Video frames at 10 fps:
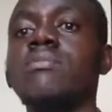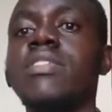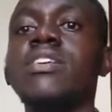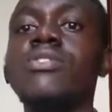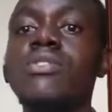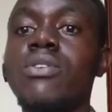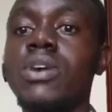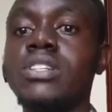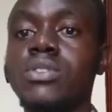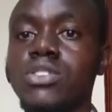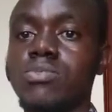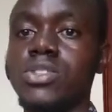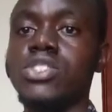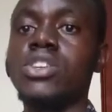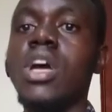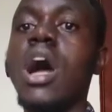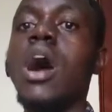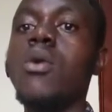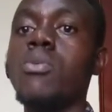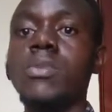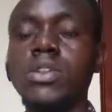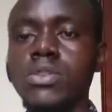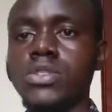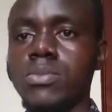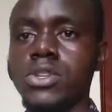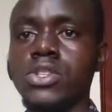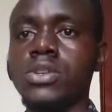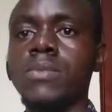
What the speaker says: They don't know what your speech, how you made your speech.